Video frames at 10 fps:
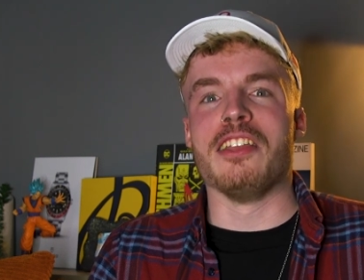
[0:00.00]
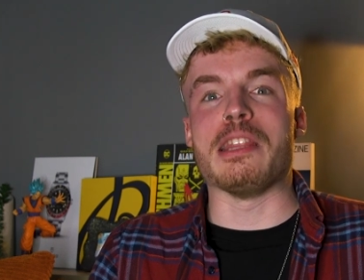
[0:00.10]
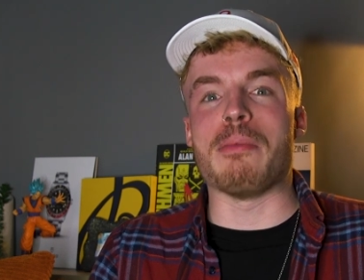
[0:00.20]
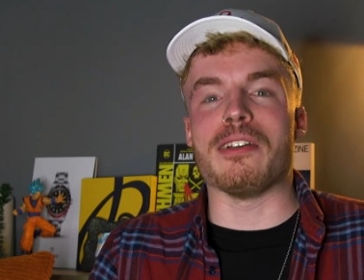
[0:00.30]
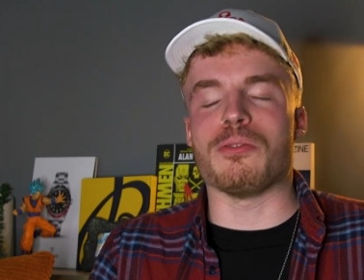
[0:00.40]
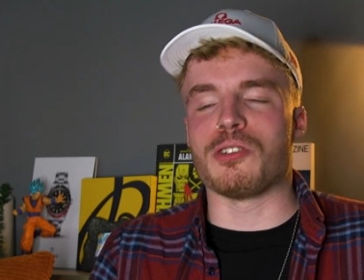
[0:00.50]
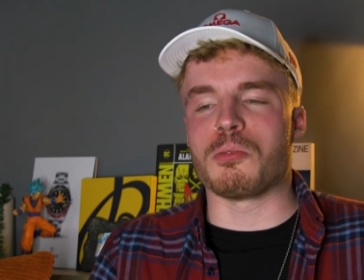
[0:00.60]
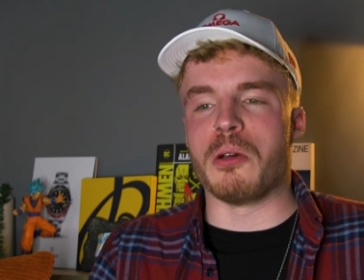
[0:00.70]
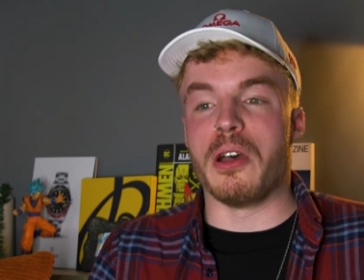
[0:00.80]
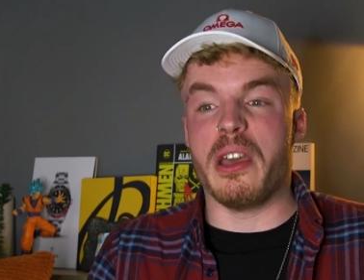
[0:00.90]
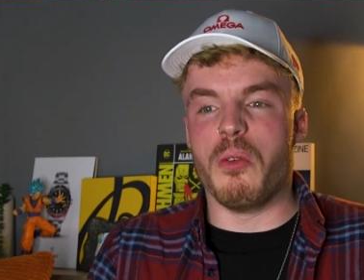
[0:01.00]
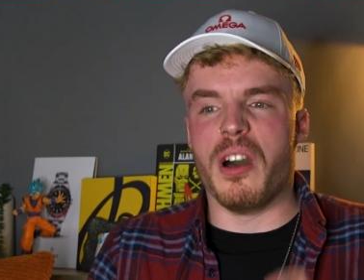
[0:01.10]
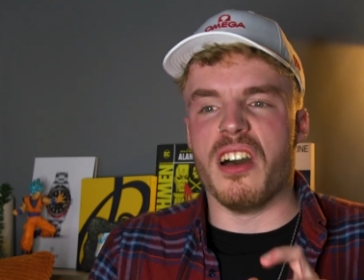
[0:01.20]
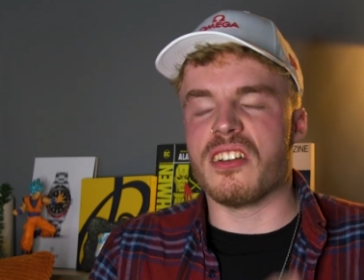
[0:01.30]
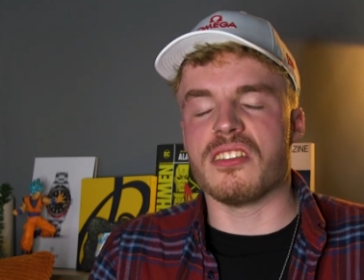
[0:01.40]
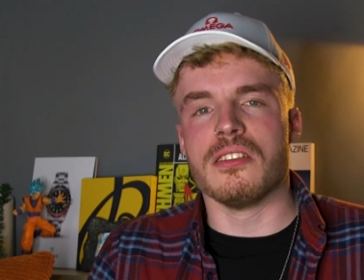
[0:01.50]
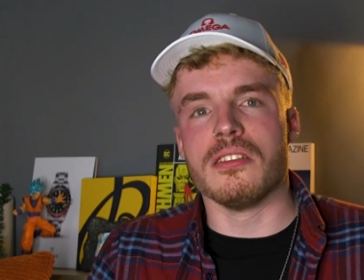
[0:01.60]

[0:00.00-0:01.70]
They might as well just put it works.